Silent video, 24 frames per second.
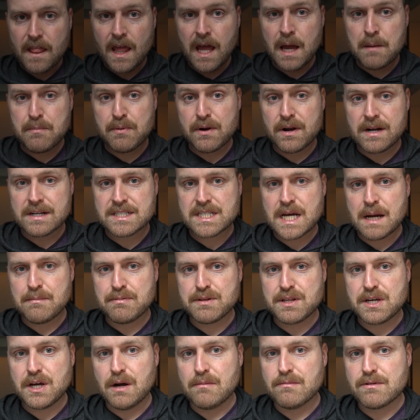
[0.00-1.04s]
I put it on top of
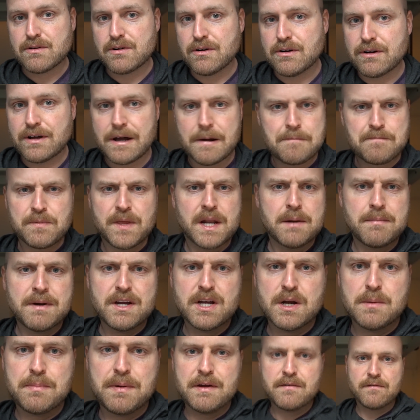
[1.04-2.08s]
the almond roca. None of my
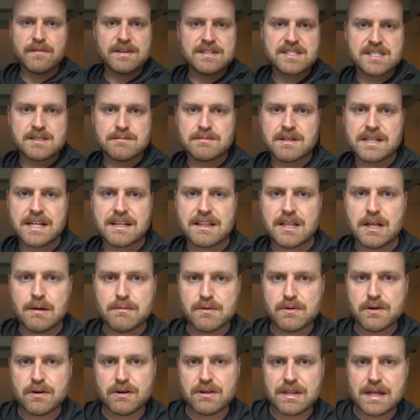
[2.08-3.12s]
European friends seem to like the
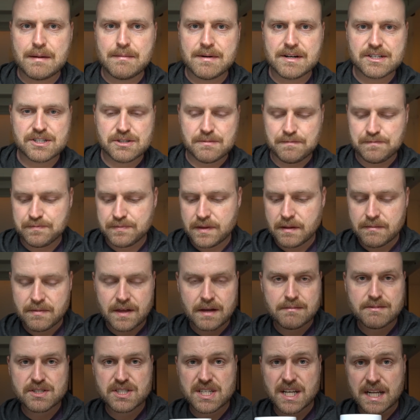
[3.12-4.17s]
almond roca that much. I
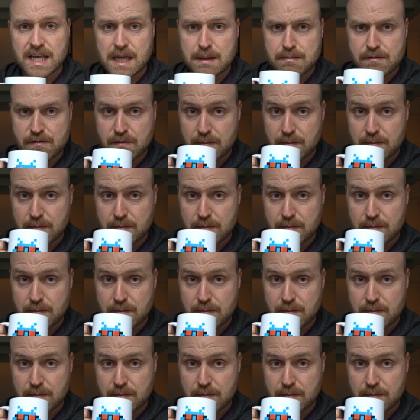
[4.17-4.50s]
think I'm just gonna keep it